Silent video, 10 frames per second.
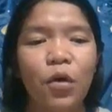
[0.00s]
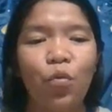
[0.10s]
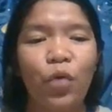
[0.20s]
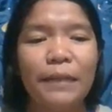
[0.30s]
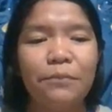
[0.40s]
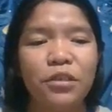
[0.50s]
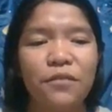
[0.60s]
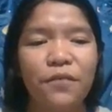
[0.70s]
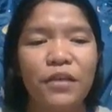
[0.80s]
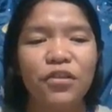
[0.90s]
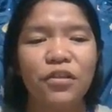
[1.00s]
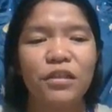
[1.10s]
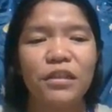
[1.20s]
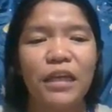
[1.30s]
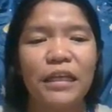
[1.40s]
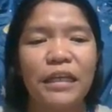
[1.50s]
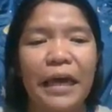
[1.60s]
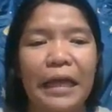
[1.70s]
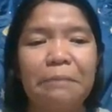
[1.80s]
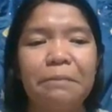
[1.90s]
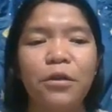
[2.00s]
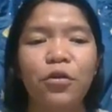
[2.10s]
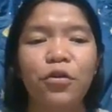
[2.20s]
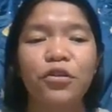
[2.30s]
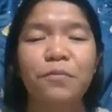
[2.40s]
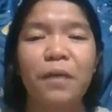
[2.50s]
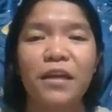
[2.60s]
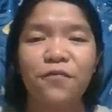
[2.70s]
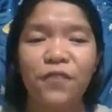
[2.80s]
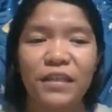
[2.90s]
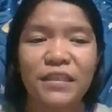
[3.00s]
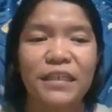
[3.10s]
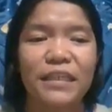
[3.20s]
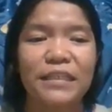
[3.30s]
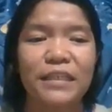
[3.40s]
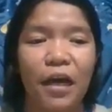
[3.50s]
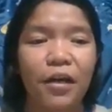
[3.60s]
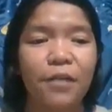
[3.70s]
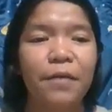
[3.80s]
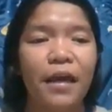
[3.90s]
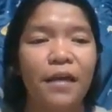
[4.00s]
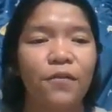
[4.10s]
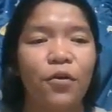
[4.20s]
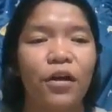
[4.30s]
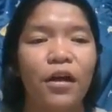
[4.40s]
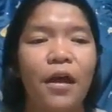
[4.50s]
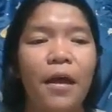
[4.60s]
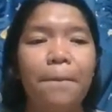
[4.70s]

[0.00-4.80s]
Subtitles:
While motivation can help learners manifest the desired behavior,